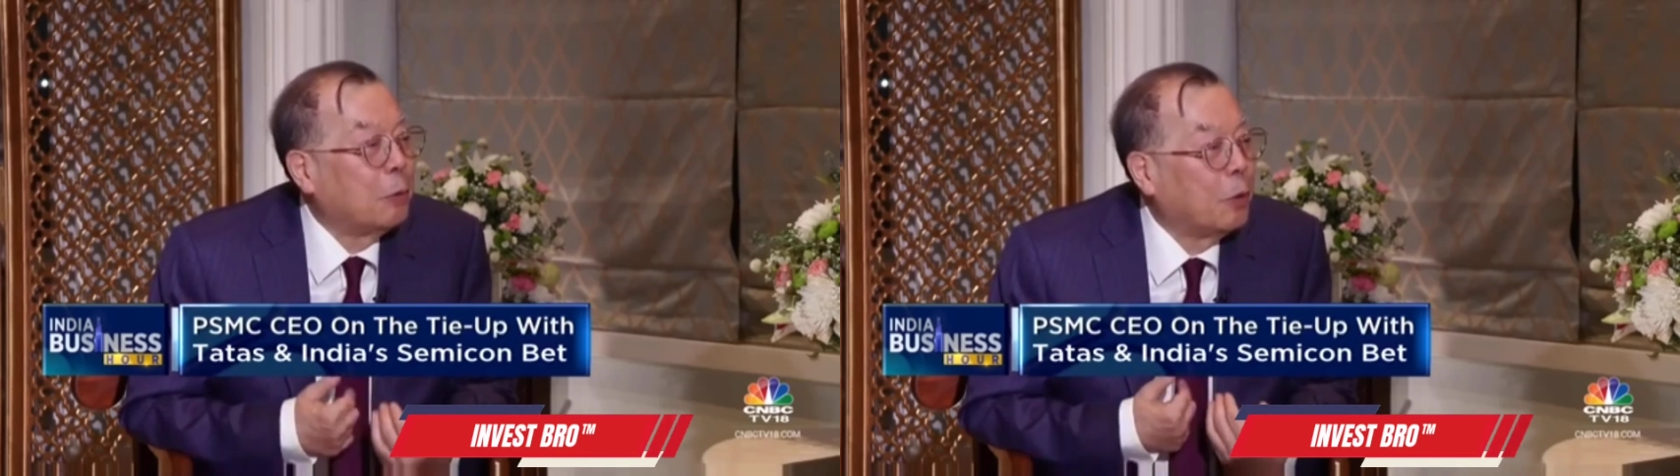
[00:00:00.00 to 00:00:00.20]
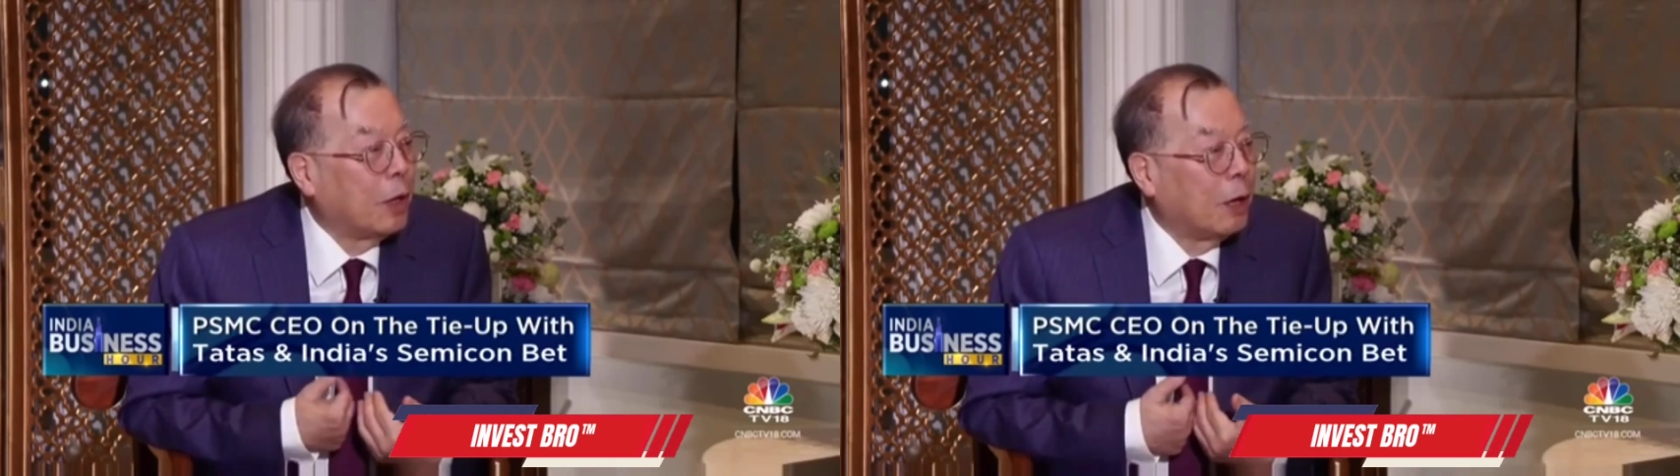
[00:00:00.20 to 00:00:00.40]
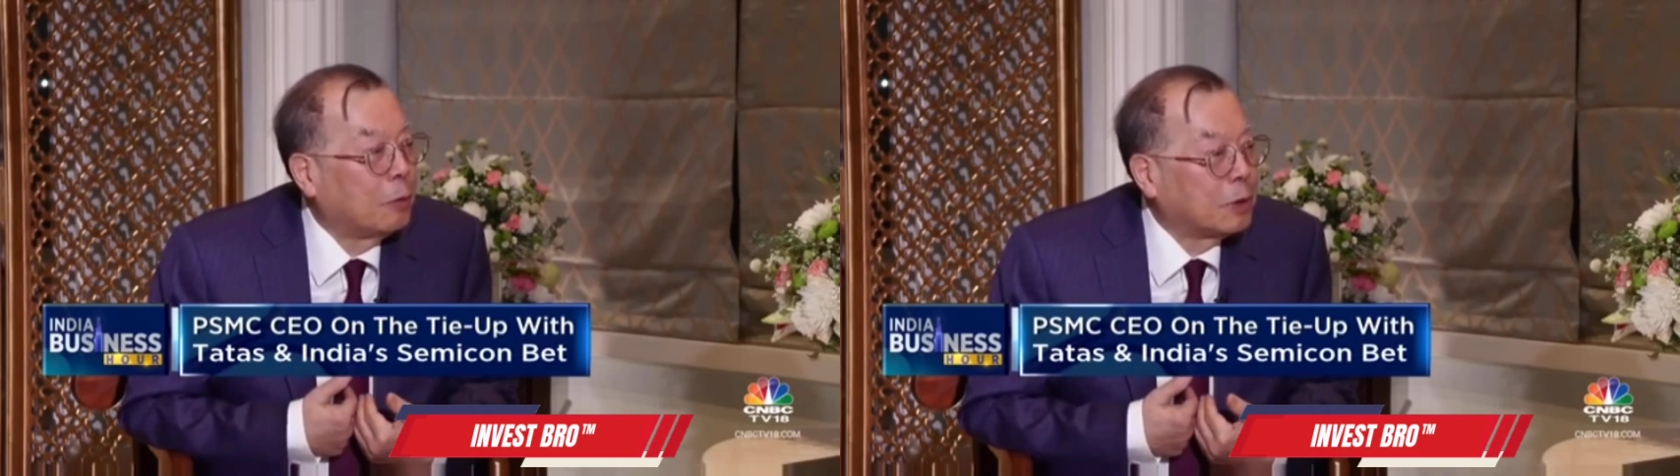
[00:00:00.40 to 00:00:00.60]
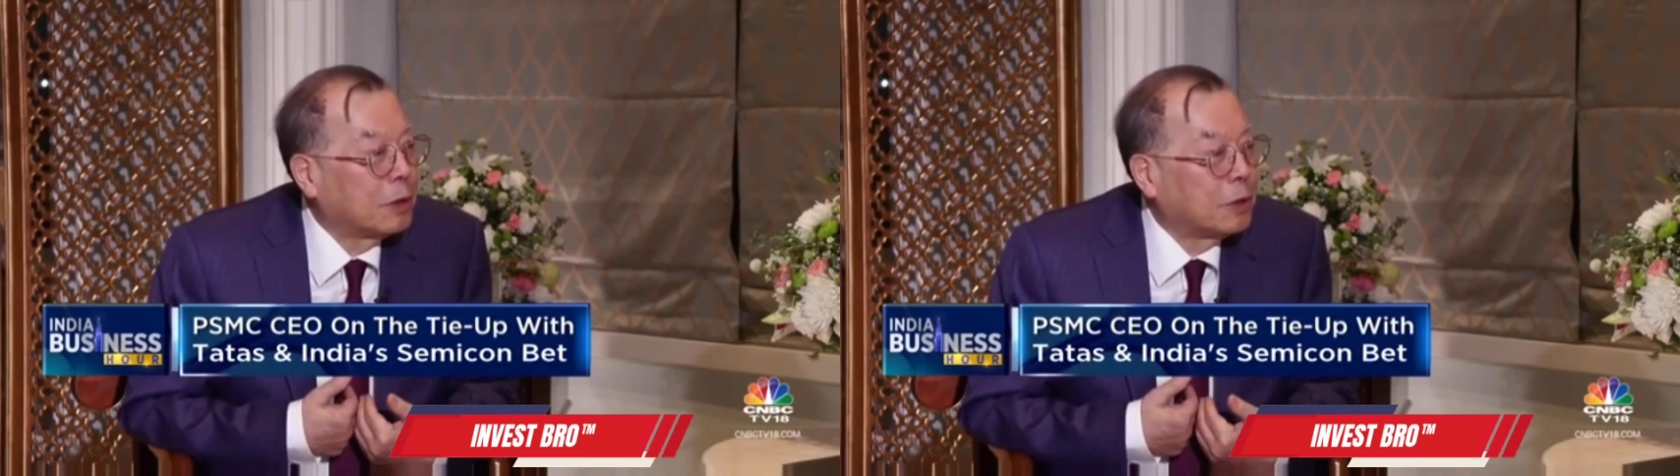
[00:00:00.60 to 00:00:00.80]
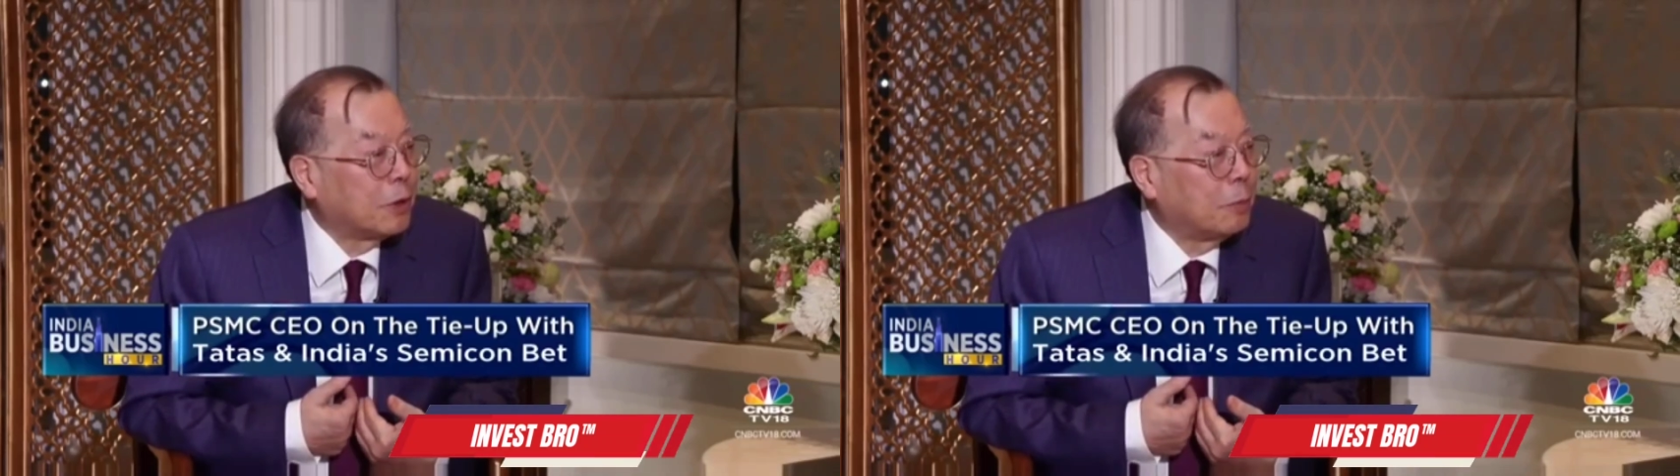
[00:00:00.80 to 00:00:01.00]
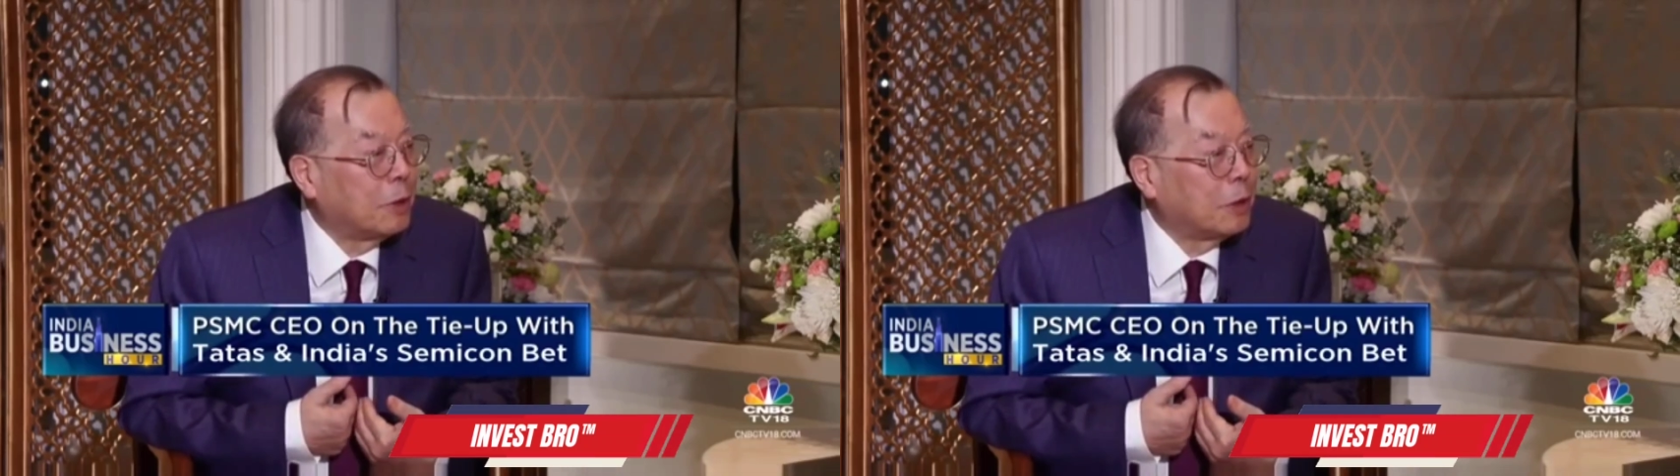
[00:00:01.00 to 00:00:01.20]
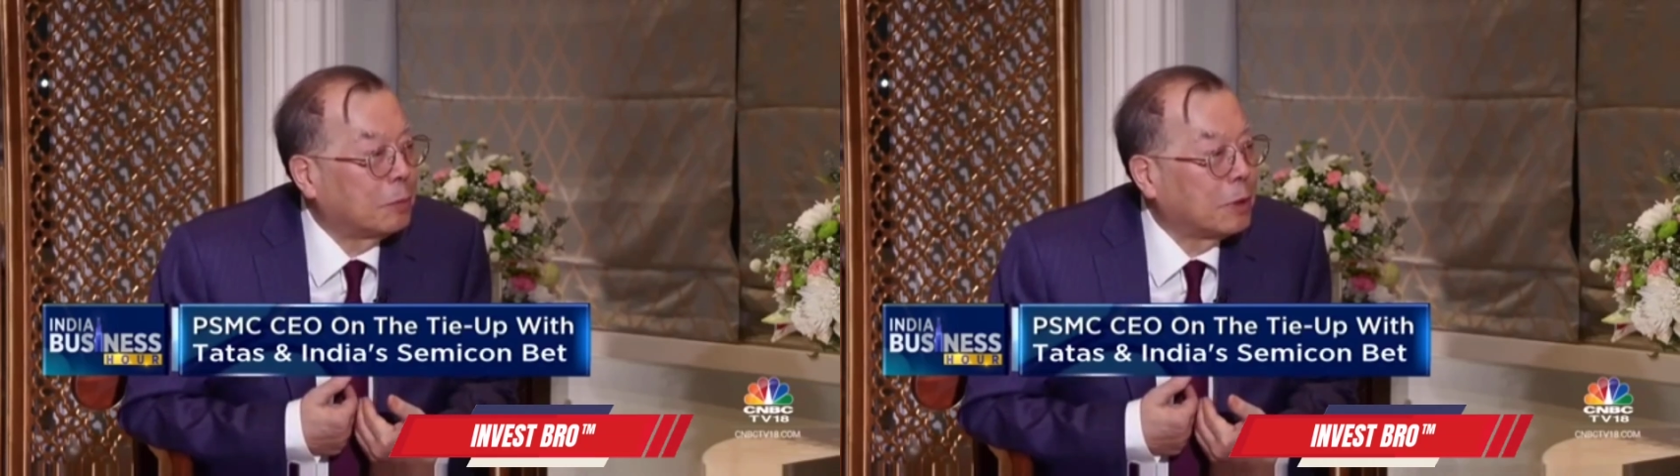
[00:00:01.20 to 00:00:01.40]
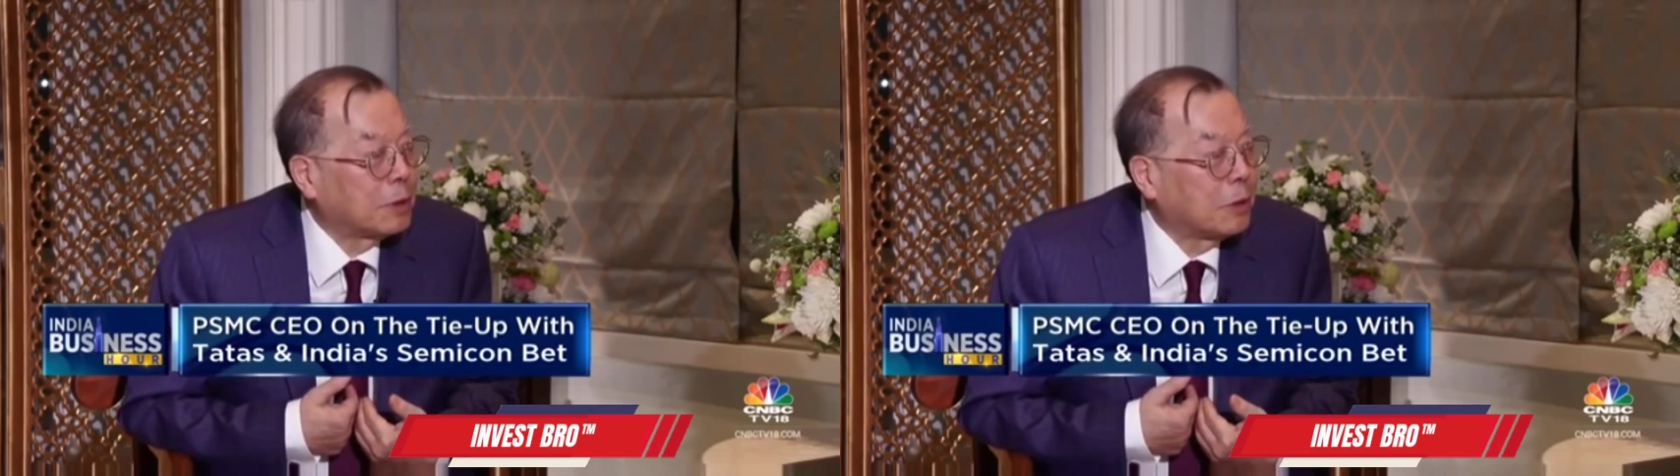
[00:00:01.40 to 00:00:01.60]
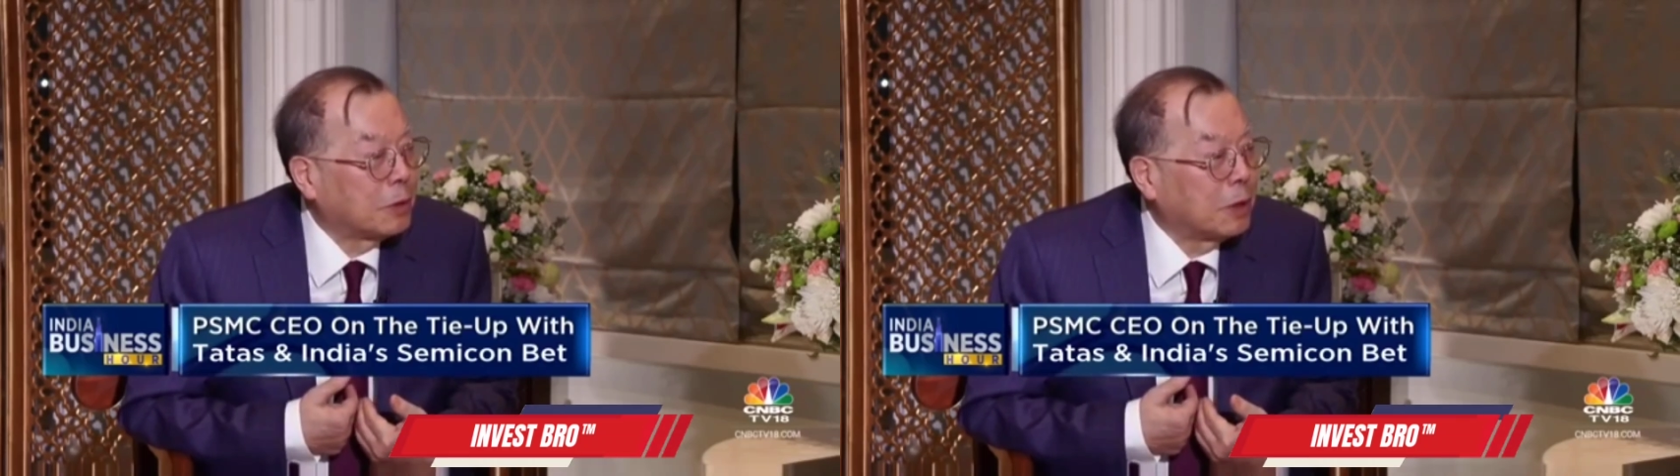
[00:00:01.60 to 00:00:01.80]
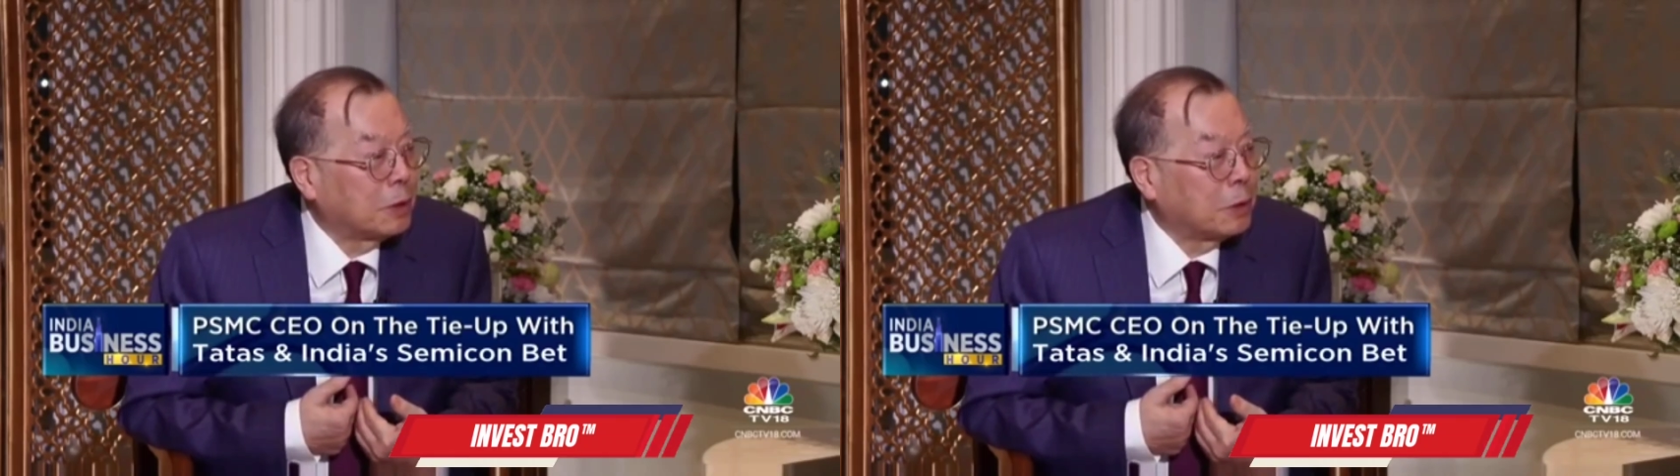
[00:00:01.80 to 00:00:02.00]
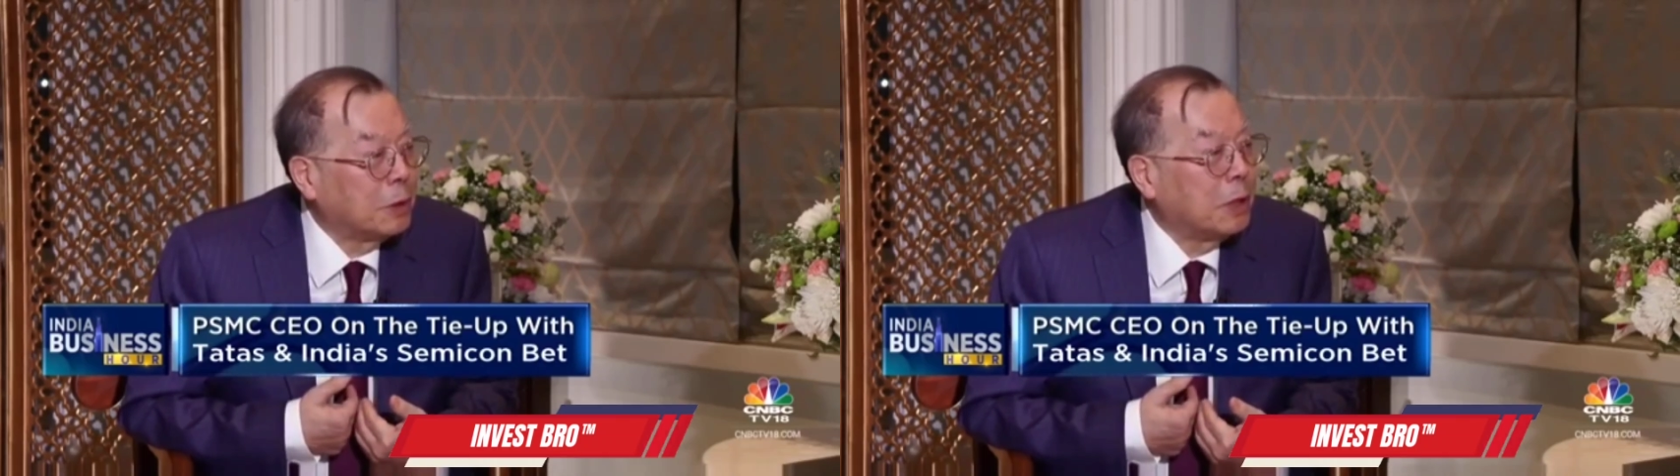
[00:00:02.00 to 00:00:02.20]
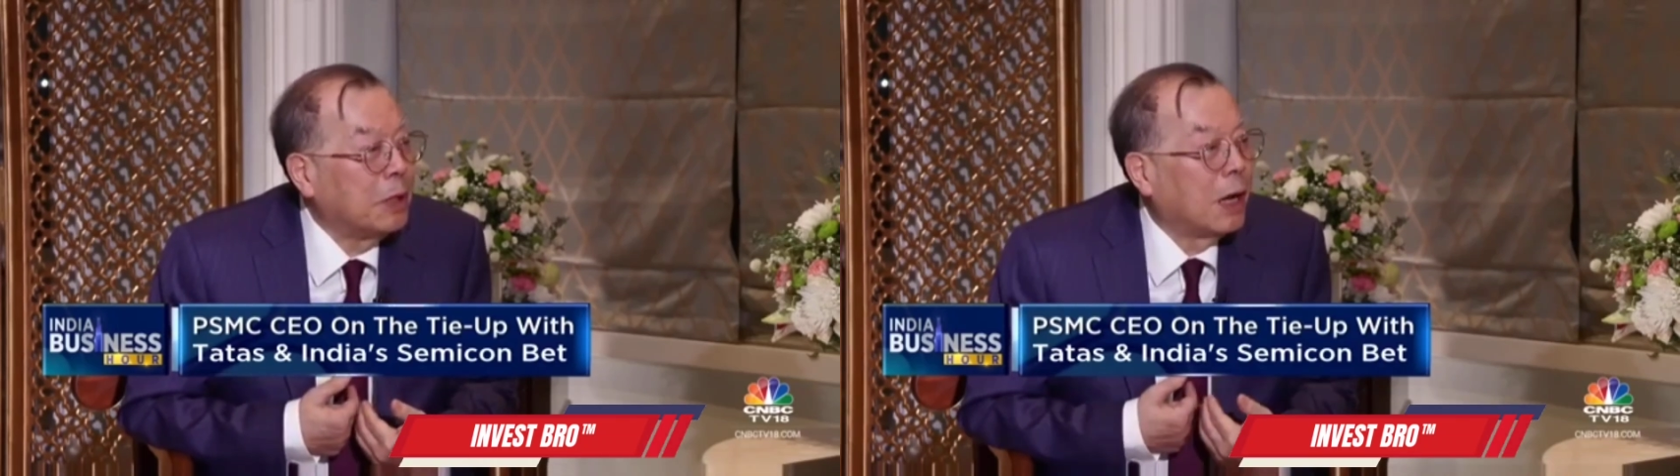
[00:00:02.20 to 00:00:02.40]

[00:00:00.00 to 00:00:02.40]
When I was the chairman of the association,